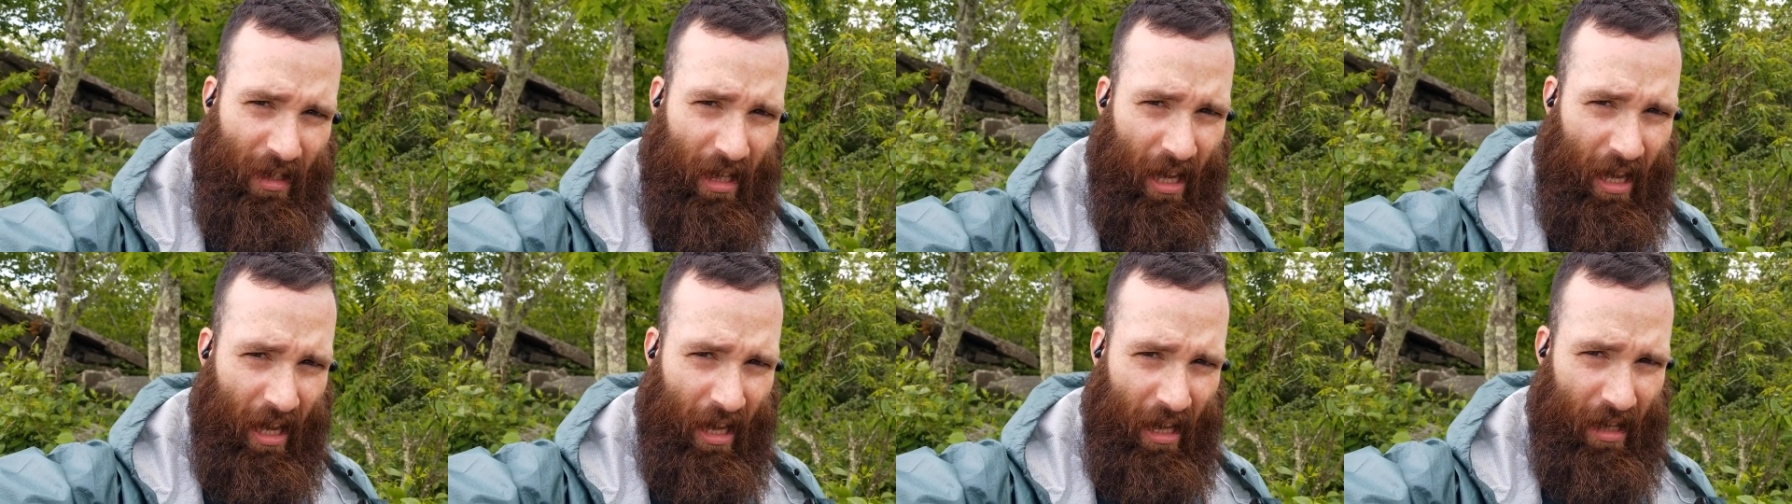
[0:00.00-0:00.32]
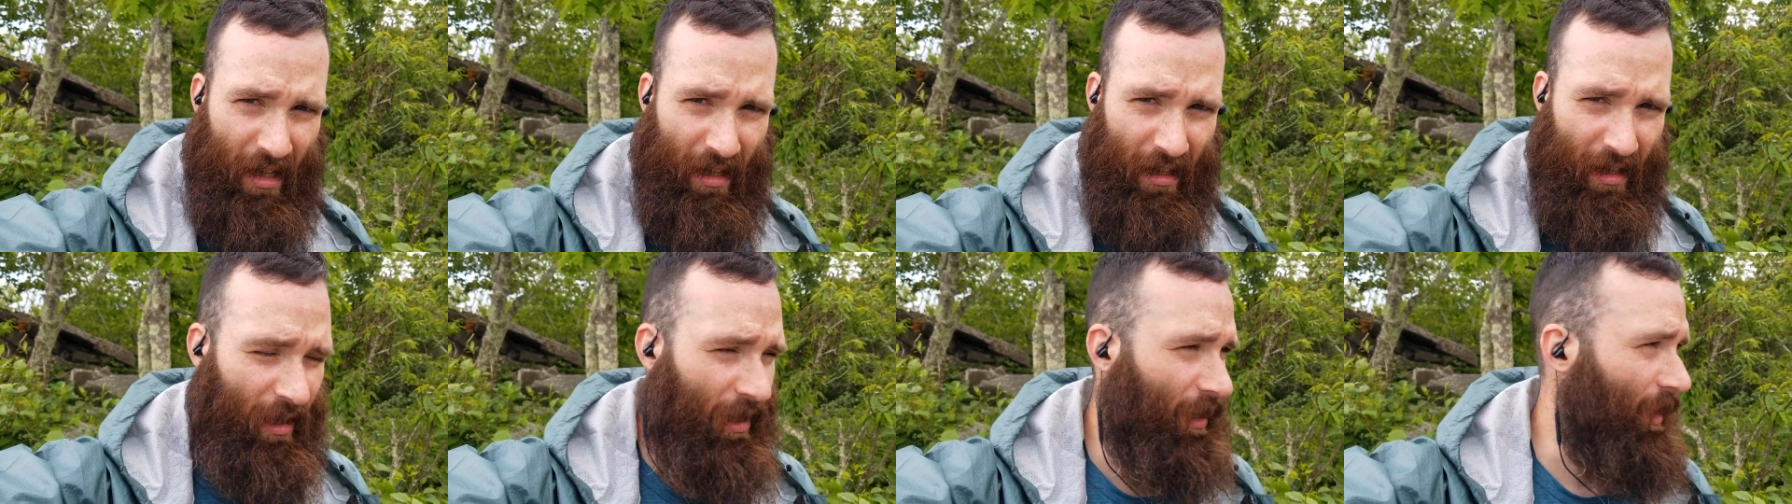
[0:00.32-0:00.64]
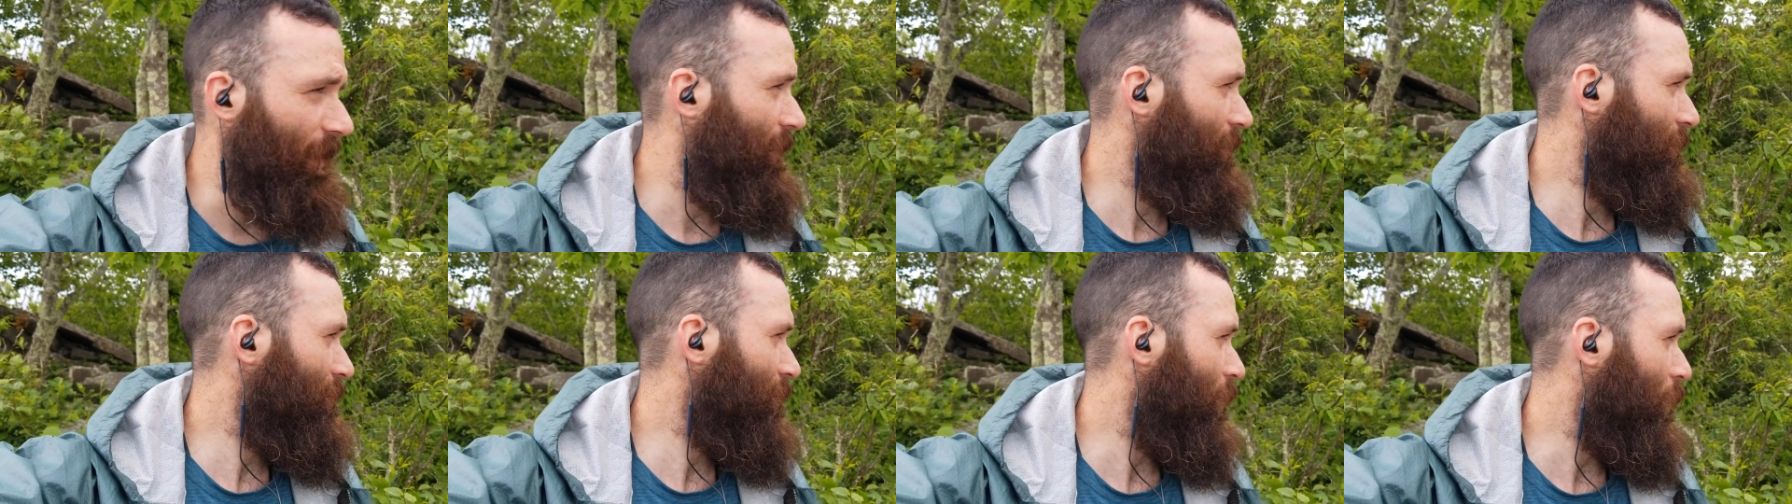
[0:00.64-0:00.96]
and
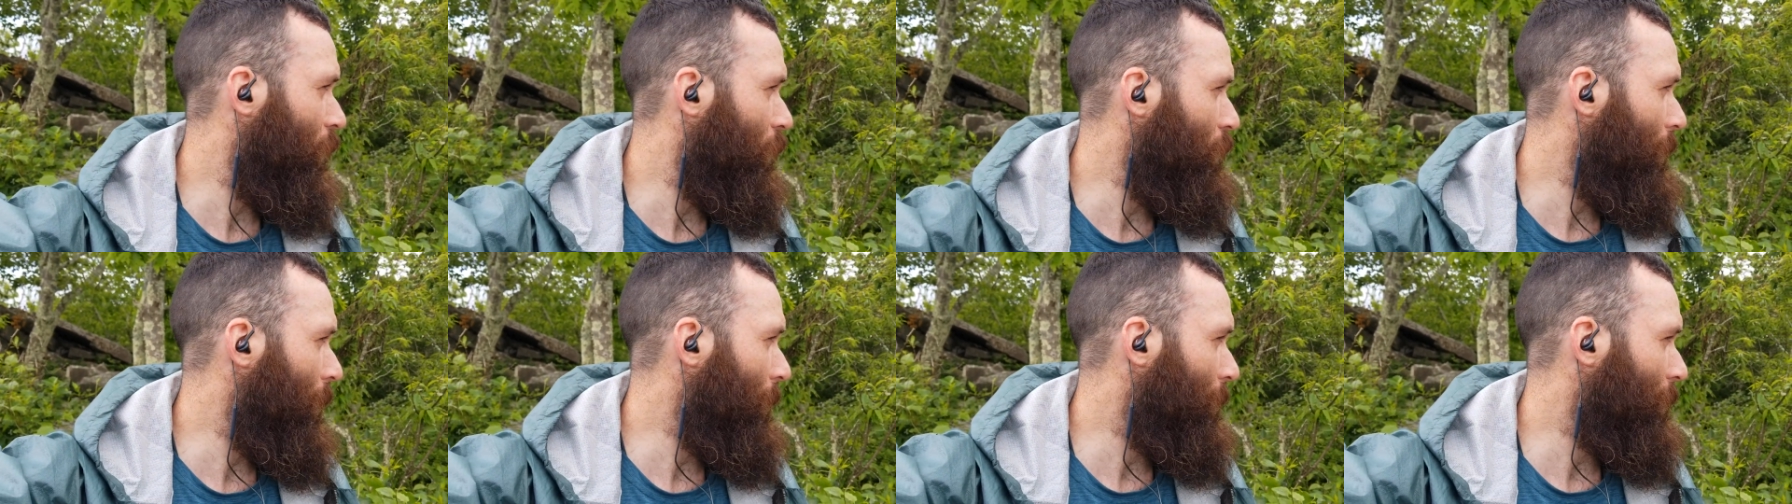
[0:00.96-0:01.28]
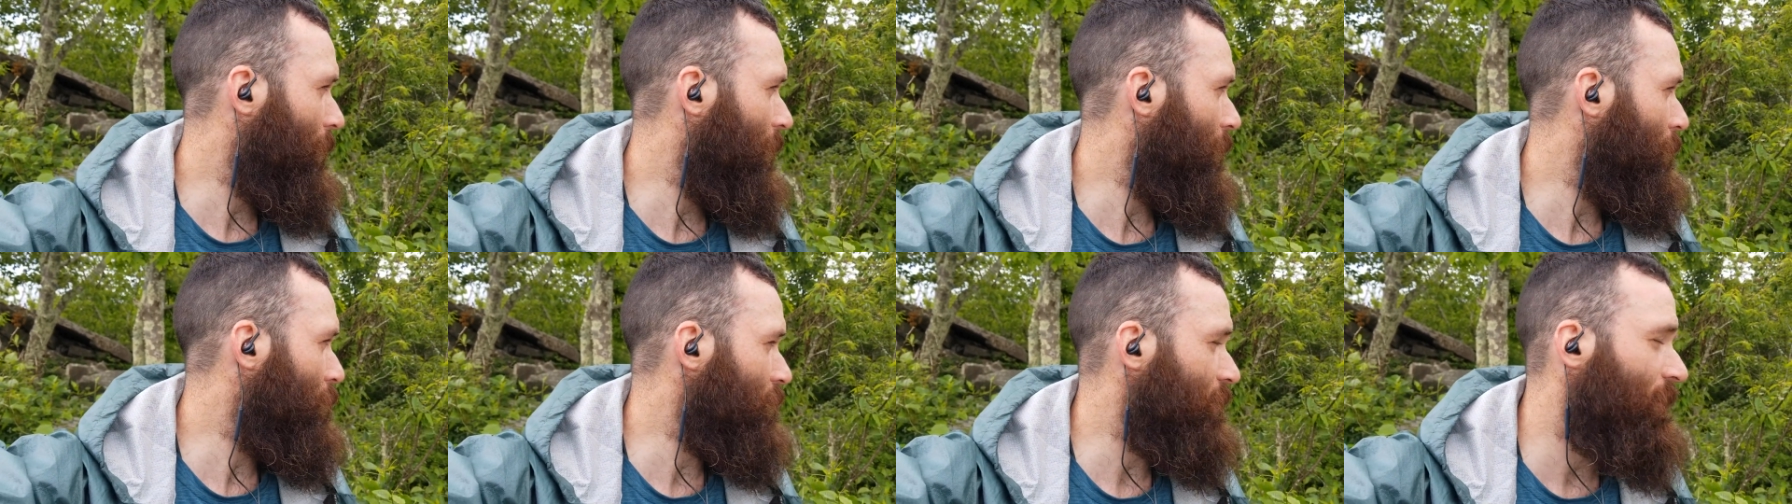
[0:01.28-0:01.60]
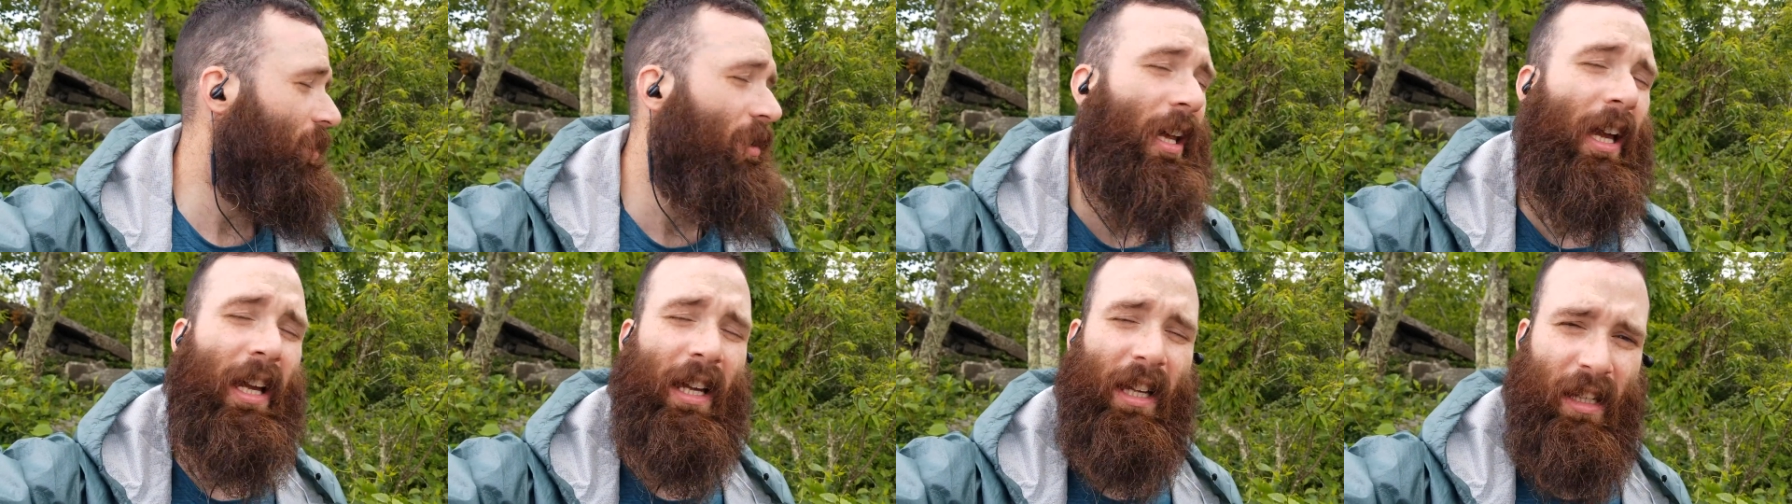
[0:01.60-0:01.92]
uh, you know my plan was to
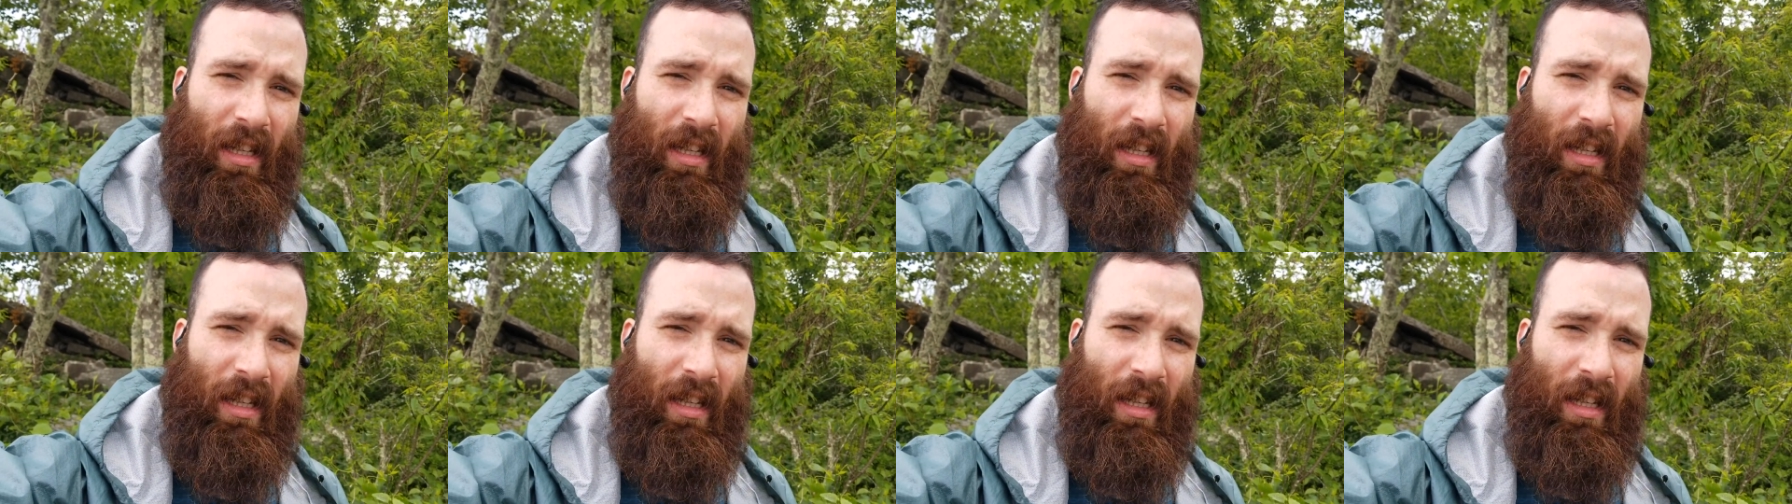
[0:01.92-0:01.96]
take it